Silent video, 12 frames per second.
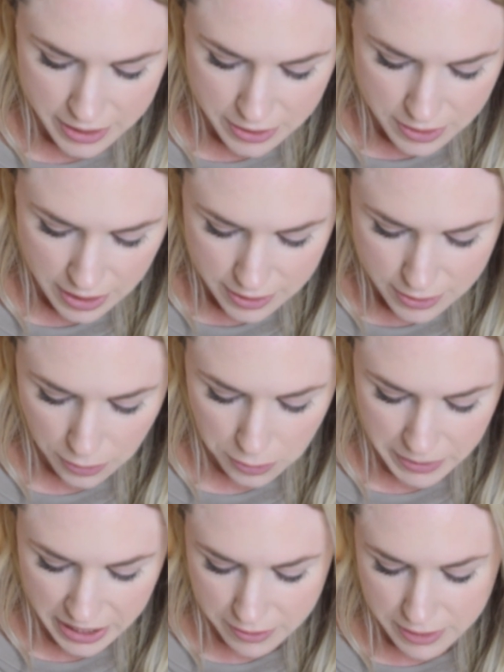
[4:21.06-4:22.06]
You just told
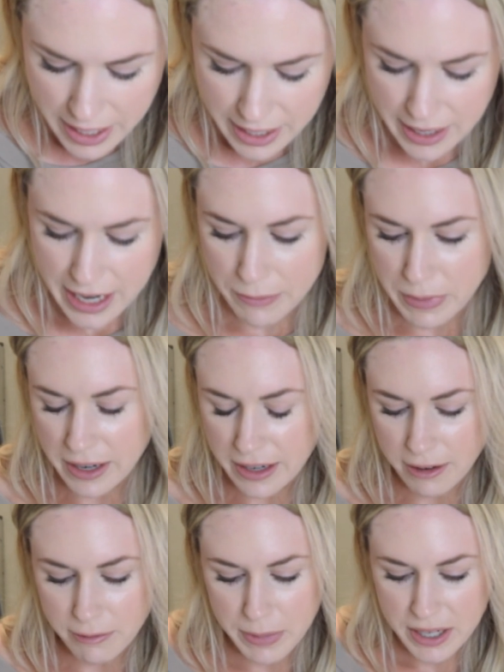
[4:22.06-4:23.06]
me you've taken Ambien,
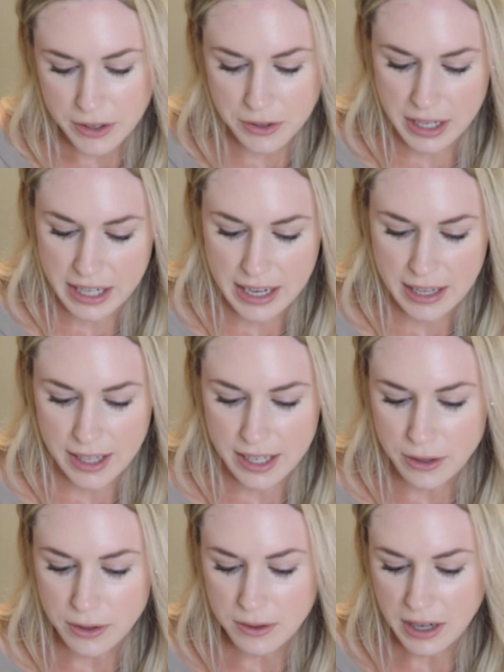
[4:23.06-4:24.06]
you've been drinking, like
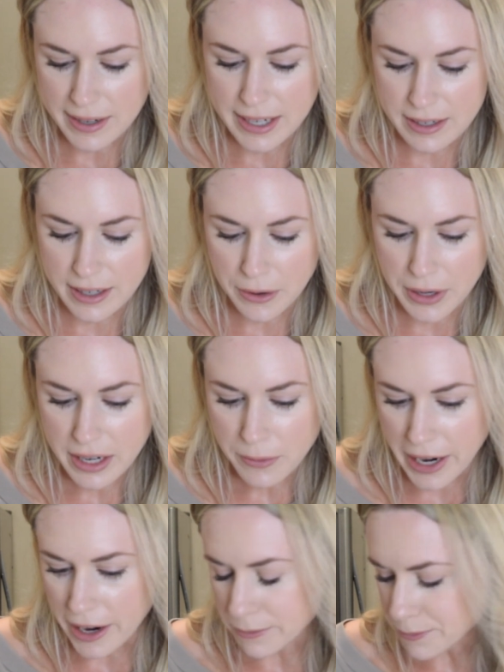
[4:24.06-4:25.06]
you do not need to go
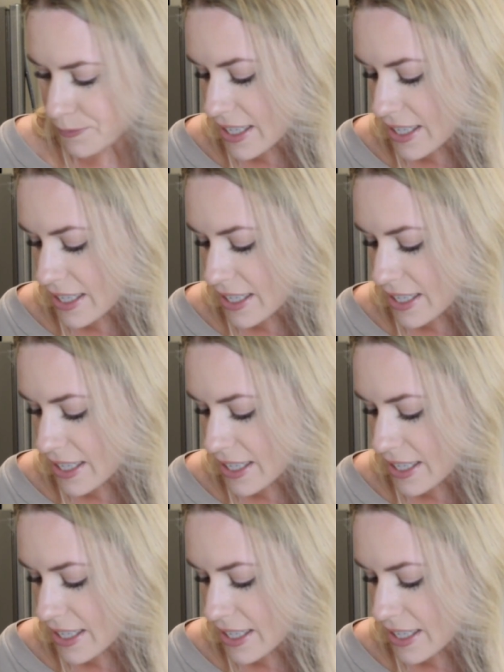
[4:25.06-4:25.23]
anywhere.